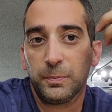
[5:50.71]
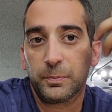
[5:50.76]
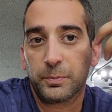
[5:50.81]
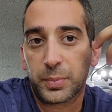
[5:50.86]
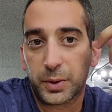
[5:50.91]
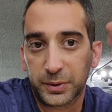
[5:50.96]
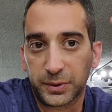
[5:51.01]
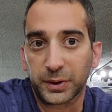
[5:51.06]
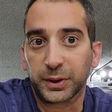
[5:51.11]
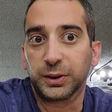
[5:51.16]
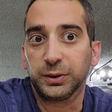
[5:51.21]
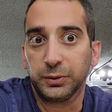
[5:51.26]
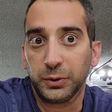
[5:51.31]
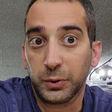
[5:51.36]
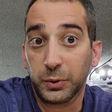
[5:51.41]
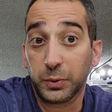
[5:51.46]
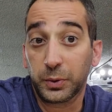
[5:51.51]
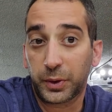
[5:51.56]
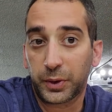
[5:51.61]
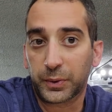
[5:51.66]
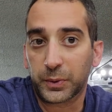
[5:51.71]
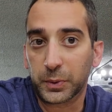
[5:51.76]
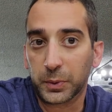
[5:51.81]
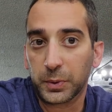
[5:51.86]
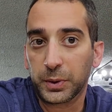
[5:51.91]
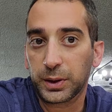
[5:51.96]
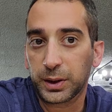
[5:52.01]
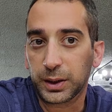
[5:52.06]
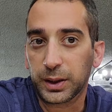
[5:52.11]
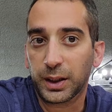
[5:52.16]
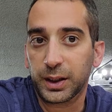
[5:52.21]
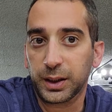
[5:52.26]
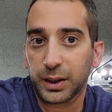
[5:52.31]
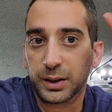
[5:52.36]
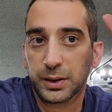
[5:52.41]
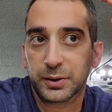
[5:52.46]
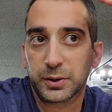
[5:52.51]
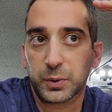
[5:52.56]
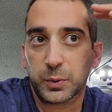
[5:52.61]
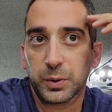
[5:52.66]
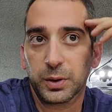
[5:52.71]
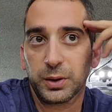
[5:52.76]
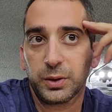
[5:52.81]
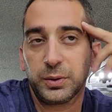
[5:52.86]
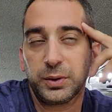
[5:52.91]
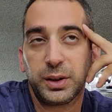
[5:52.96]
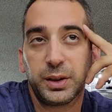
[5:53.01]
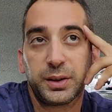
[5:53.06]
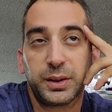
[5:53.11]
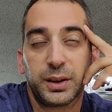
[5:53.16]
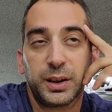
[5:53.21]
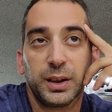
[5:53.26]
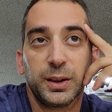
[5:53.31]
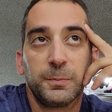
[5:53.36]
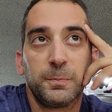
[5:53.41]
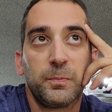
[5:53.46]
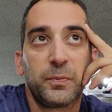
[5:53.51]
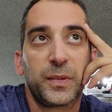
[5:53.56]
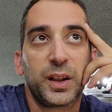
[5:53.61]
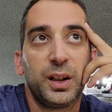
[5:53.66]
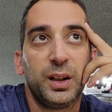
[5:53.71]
put the glue through it and getting it into where you need it to get.